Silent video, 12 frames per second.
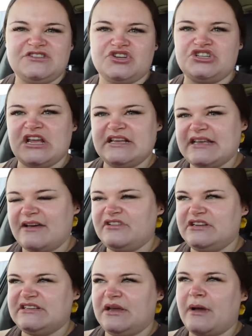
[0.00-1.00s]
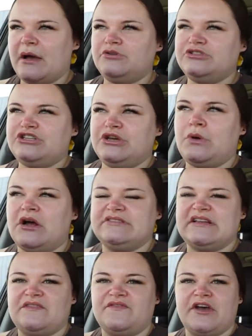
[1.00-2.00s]
So she's having a day where we'll do
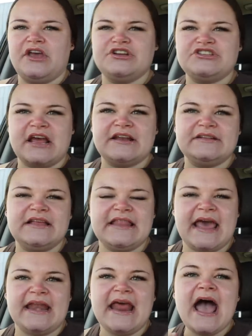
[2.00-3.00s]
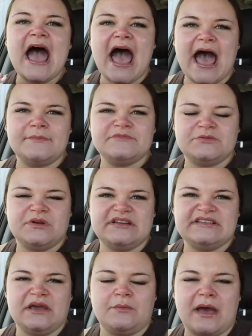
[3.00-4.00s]
content for her channel and then I'm doing a
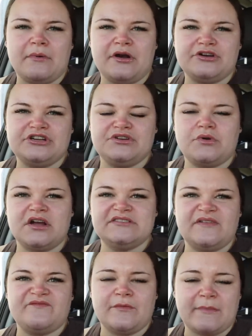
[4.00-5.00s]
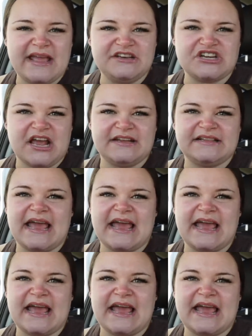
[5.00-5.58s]
day where we're going to do content for my channel.